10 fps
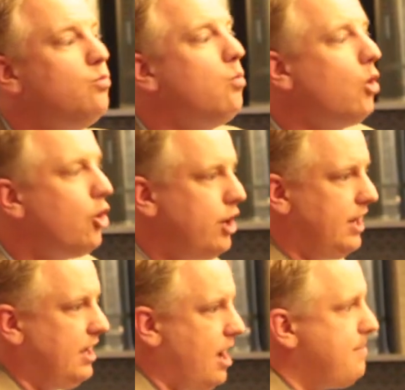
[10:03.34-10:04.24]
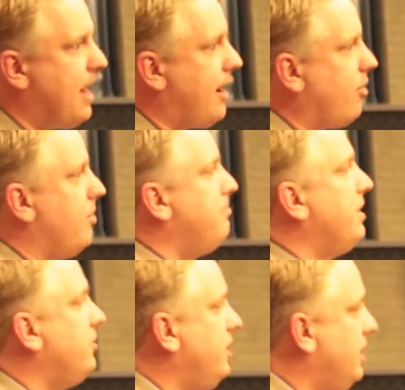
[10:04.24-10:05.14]
worry about our
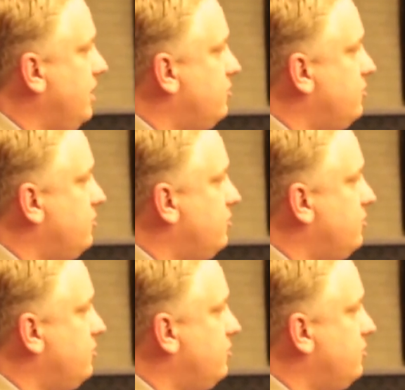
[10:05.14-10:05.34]
ability